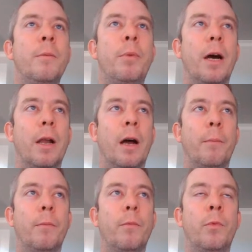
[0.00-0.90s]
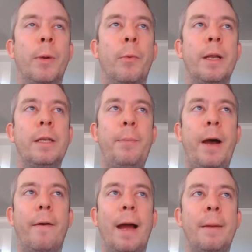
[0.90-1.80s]
But we went to
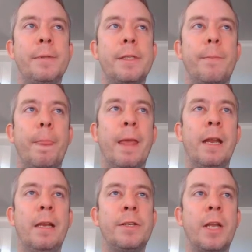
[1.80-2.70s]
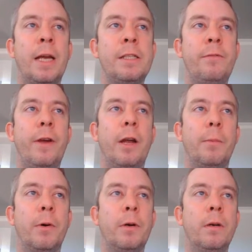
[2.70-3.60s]
Power Apps and initialized a
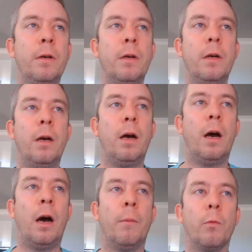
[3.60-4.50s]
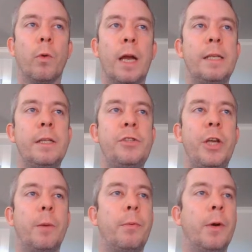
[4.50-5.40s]
variable, right to
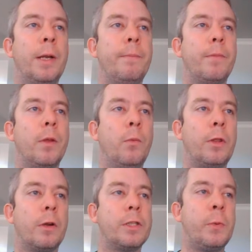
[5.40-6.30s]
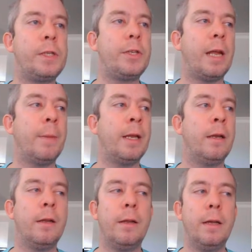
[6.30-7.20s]
SharePoint. With our switch statement,
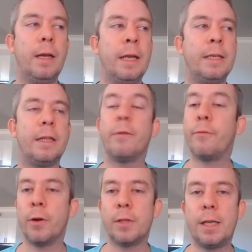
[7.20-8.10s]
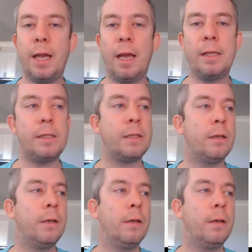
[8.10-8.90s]
it did the first case.